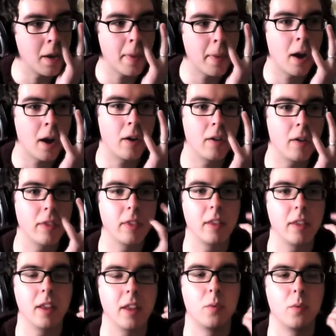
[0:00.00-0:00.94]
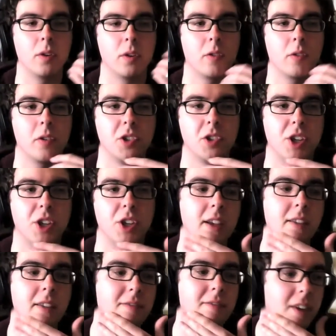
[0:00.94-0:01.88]
about they want to
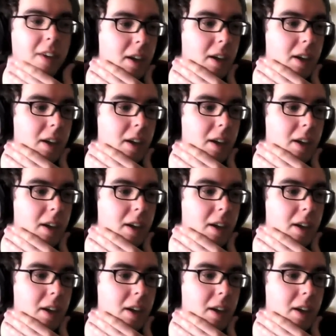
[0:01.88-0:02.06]
achieve